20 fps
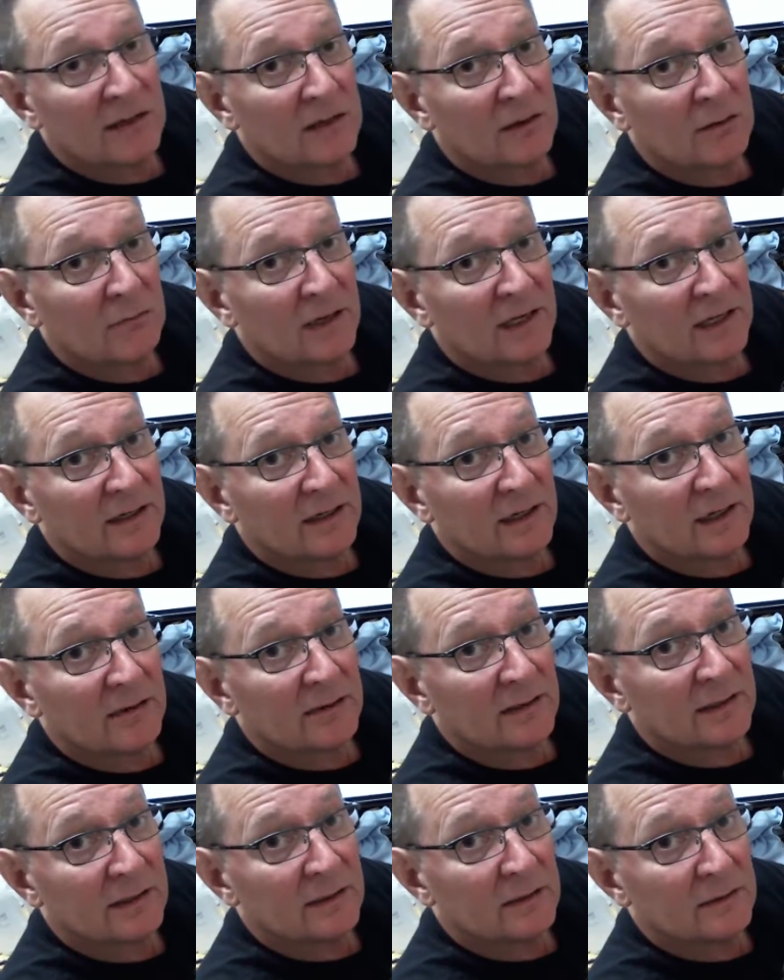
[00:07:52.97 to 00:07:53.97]
right down
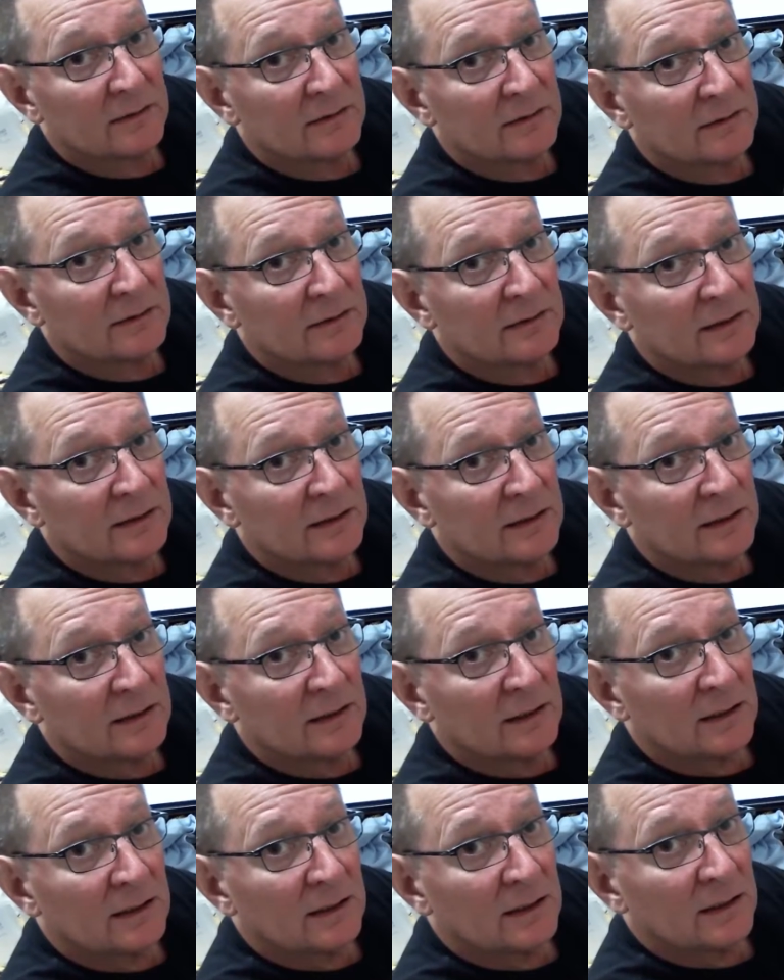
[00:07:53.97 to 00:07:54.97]
here.
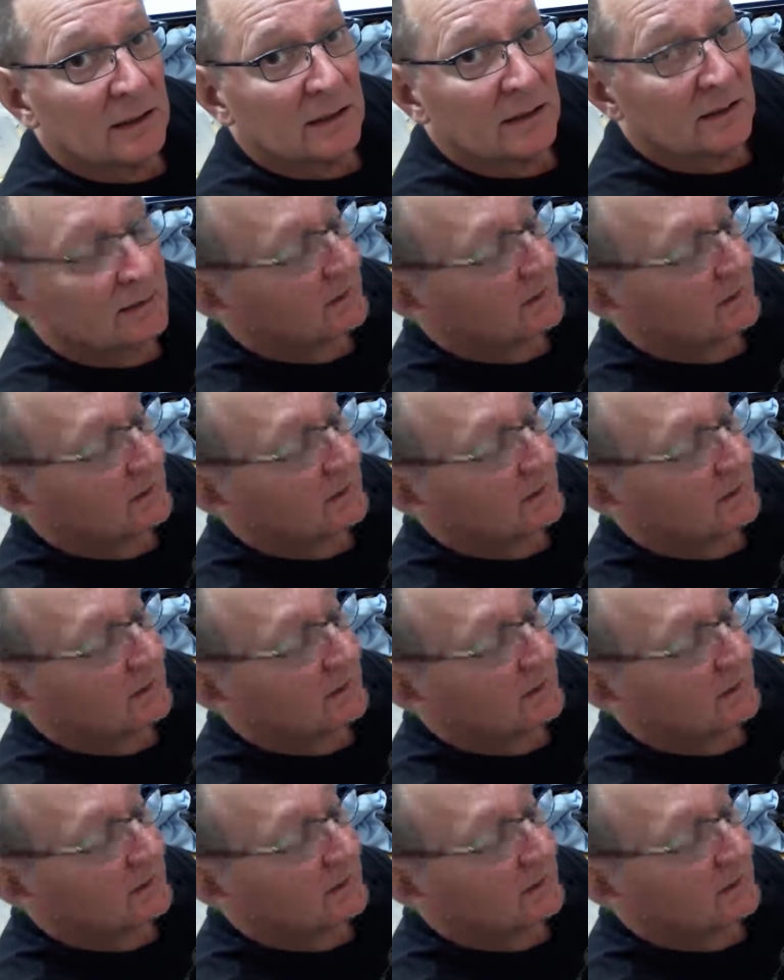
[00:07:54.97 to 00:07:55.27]
The